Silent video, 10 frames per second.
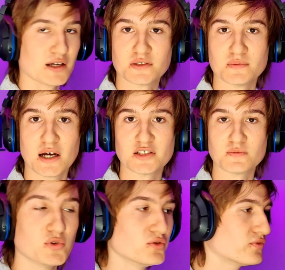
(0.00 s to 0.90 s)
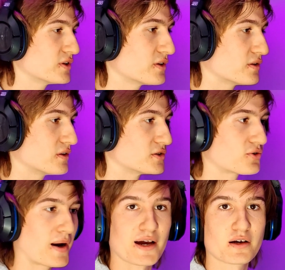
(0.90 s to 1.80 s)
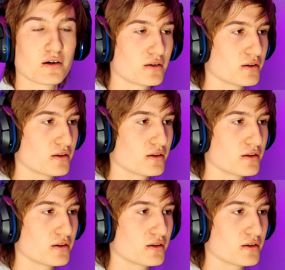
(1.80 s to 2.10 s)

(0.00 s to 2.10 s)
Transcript: I just move the track